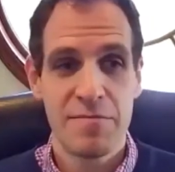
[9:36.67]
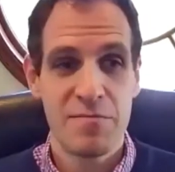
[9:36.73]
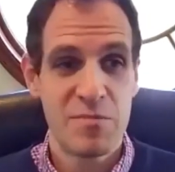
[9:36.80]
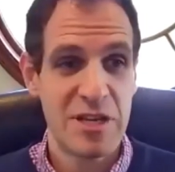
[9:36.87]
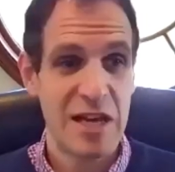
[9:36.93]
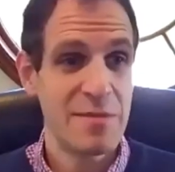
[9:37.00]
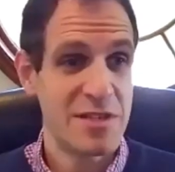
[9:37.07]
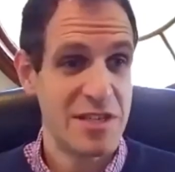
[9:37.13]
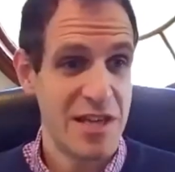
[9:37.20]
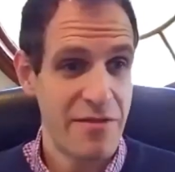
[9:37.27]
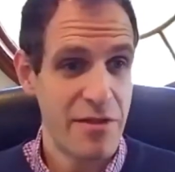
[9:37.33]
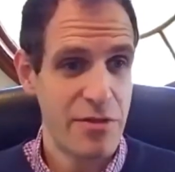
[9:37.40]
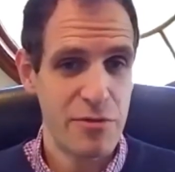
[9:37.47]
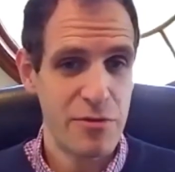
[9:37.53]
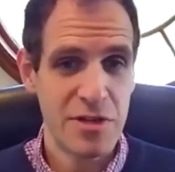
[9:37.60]
Teams
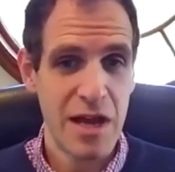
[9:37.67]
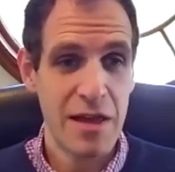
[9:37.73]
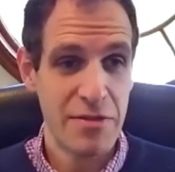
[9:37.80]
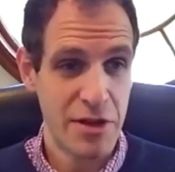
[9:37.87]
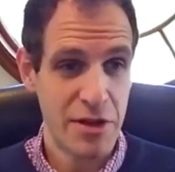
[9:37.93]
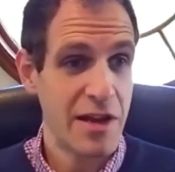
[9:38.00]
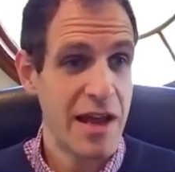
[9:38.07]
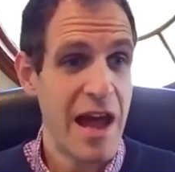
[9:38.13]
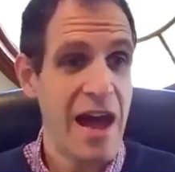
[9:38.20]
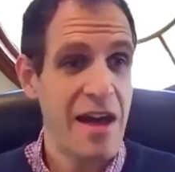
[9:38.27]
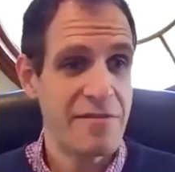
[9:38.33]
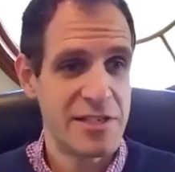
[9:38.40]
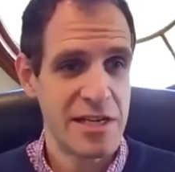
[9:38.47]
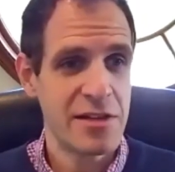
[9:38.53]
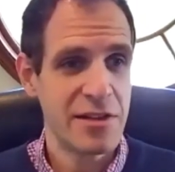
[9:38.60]
7 through 10, they're going to
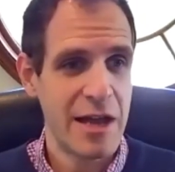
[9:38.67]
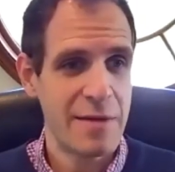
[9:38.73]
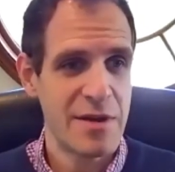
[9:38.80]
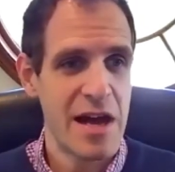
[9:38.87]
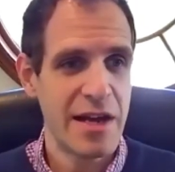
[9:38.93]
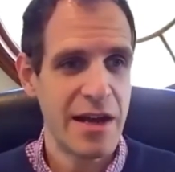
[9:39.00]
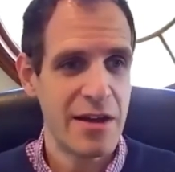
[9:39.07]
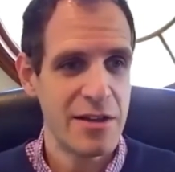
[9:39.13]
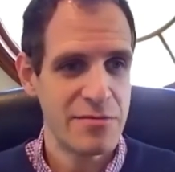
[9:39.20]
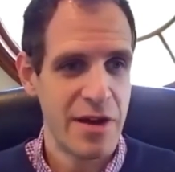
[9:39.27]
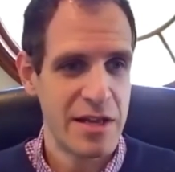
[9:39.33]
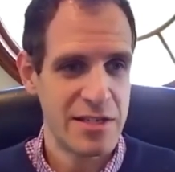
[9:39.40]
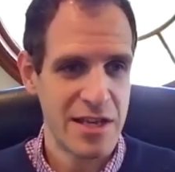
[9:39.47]
have single game knockouts, right?